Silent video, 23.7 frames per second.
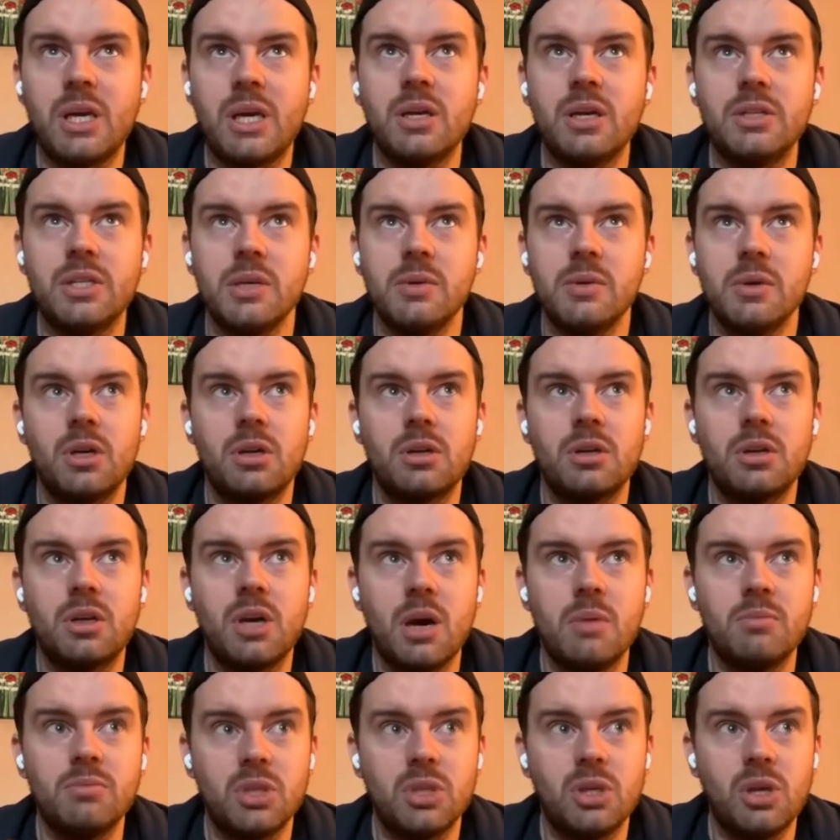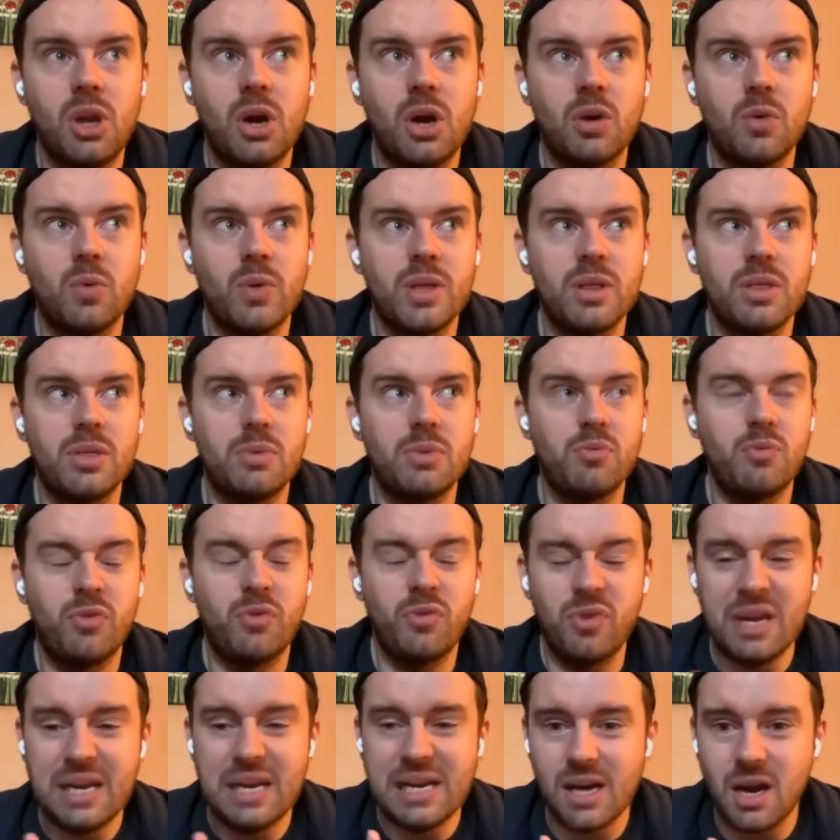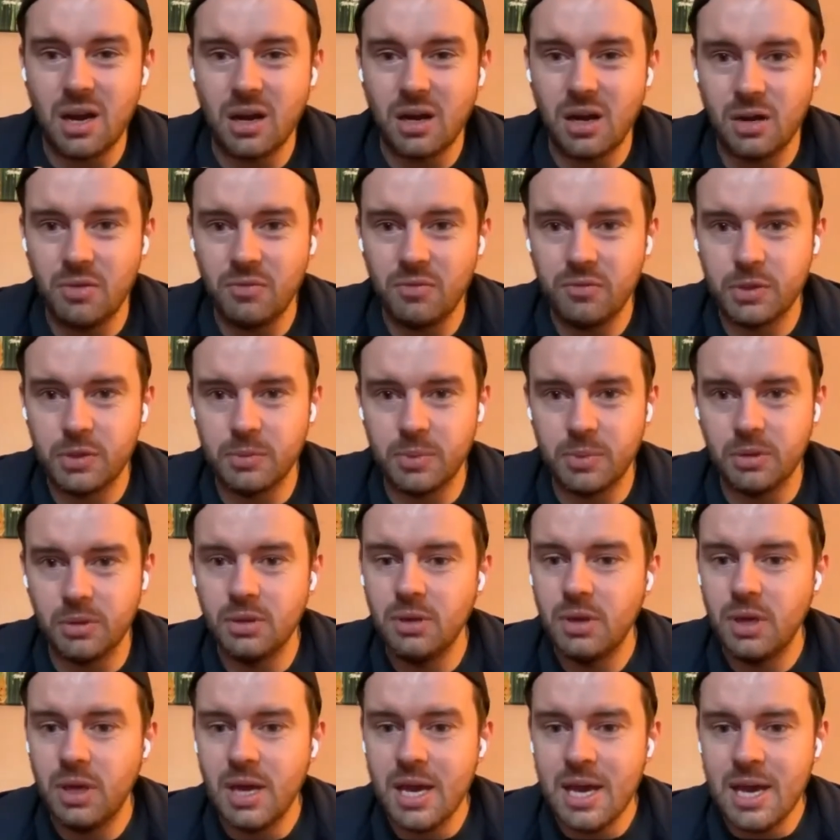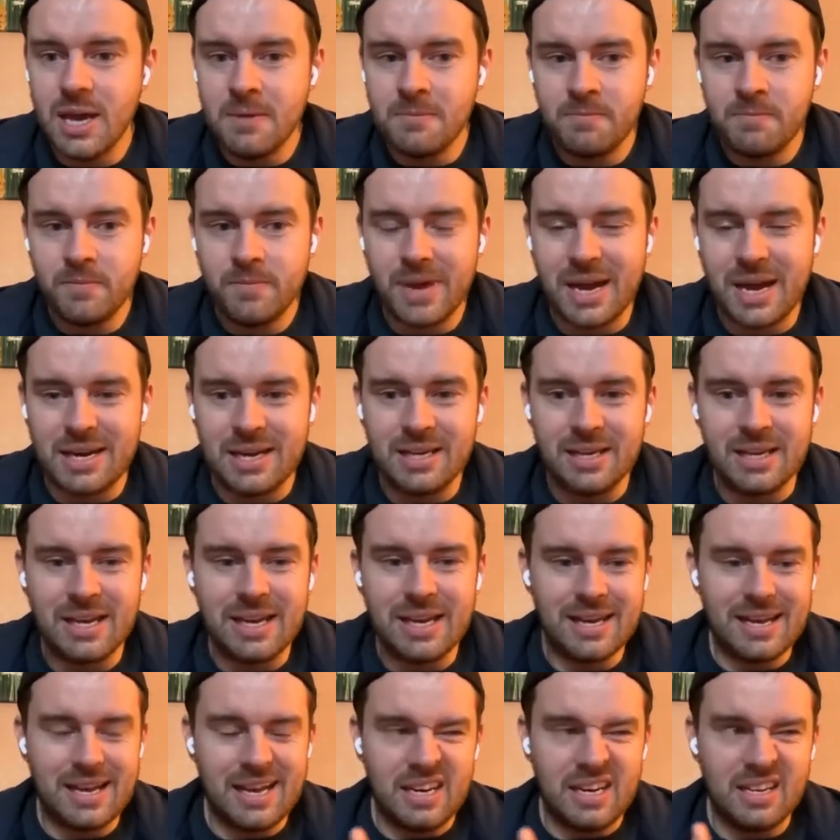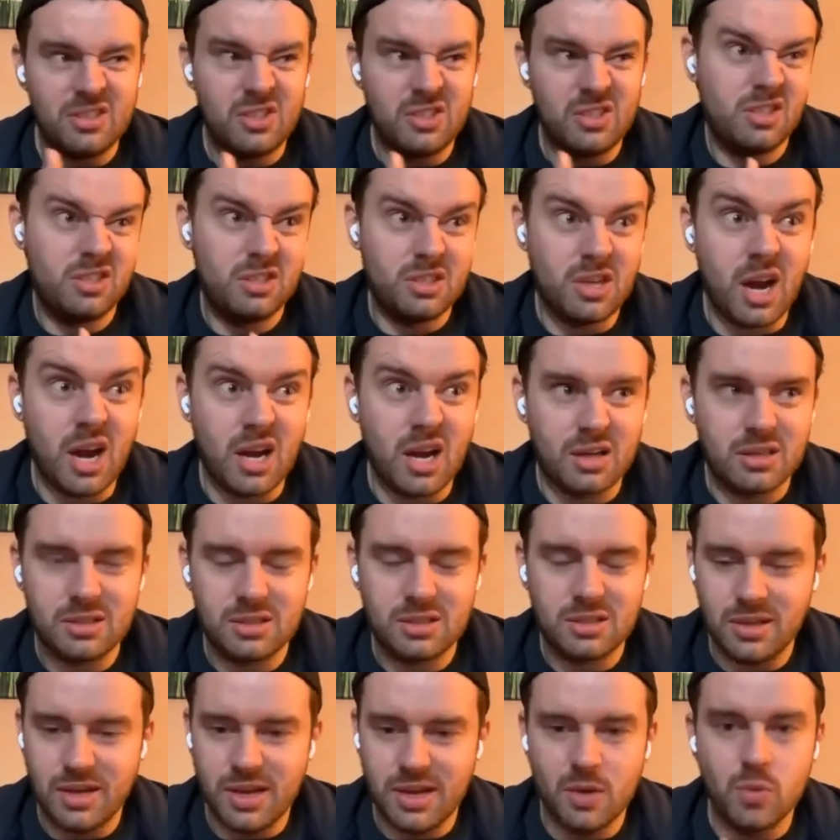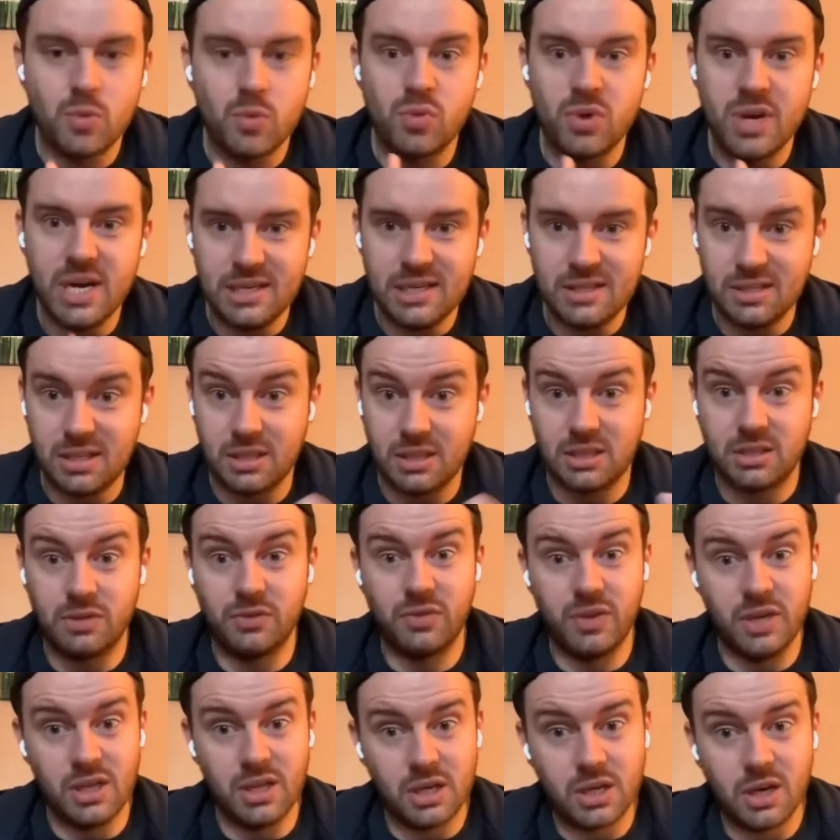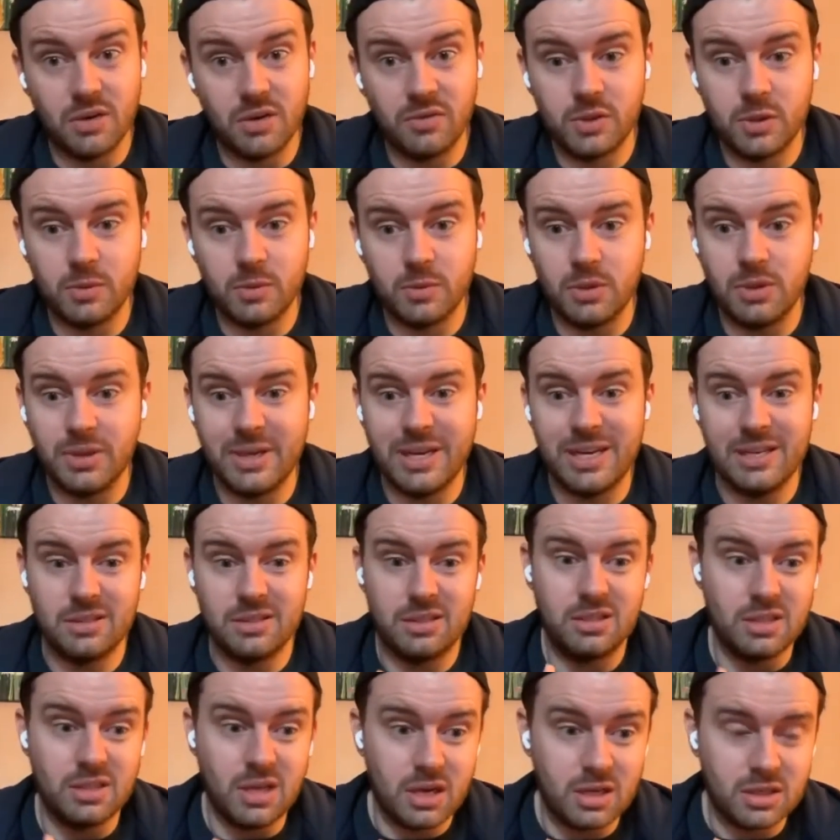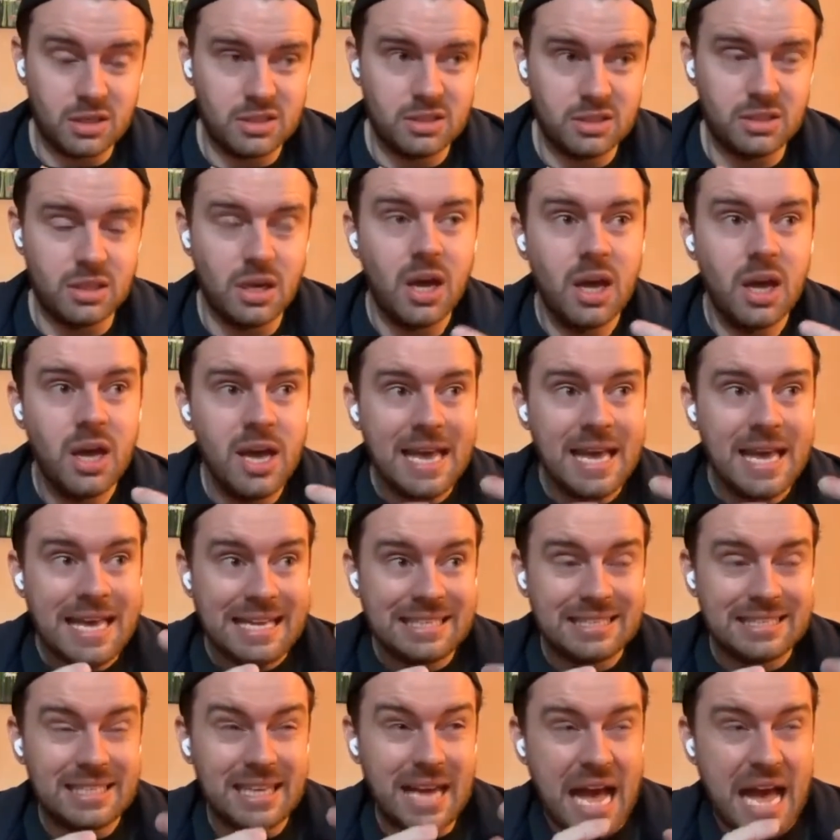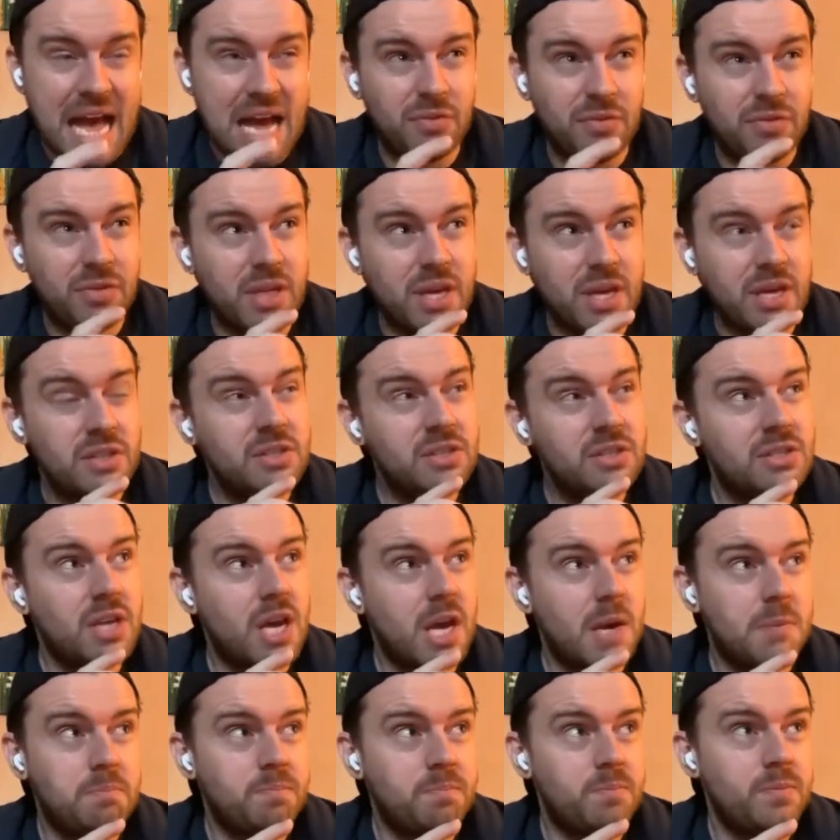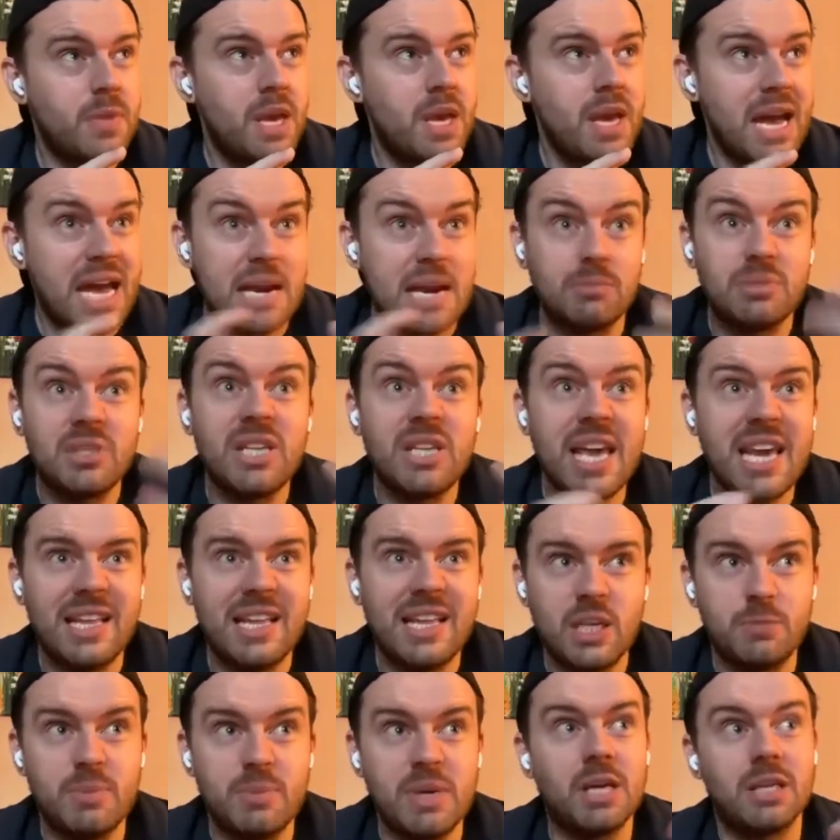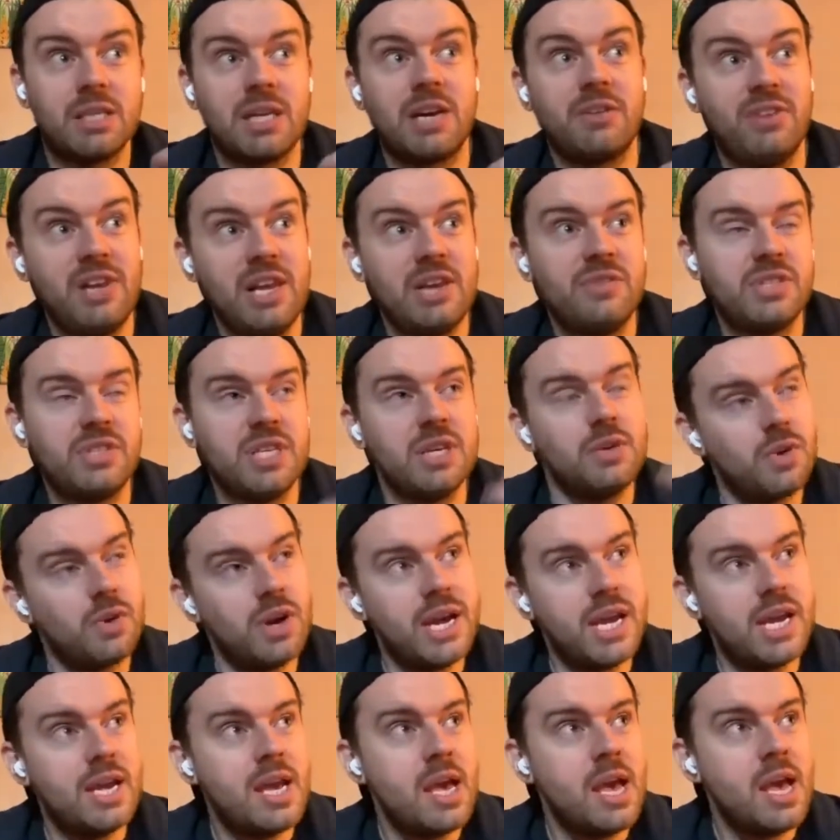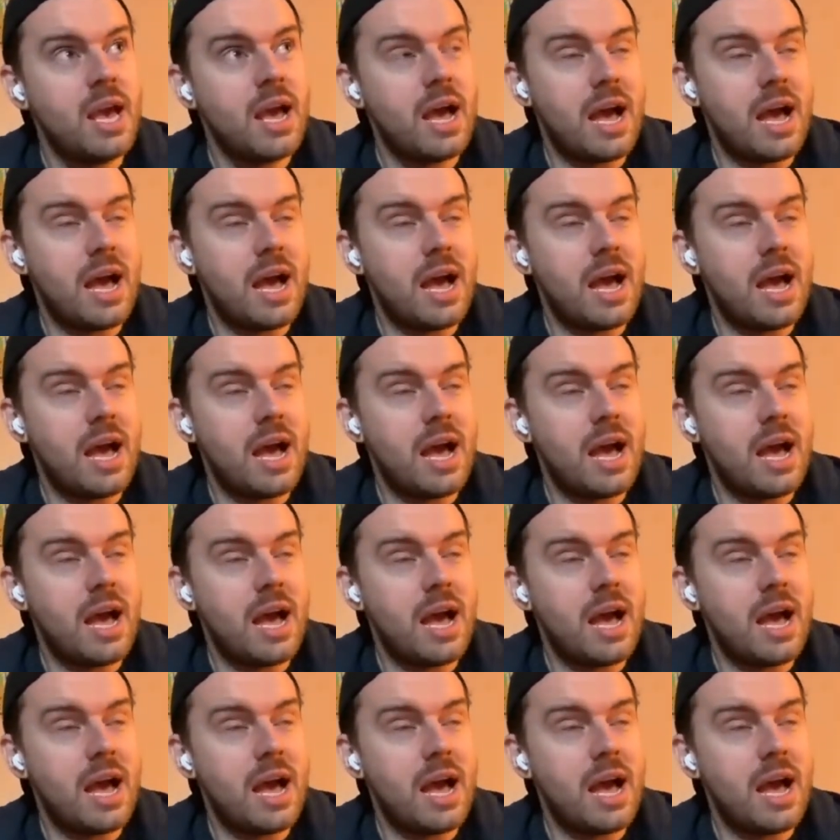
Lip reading: because it comes along with feeling uncomfortable, and it sucks. It really sucks to feel uncomfortable. It sucks to have this, and I'm saying this because I've lived it, right?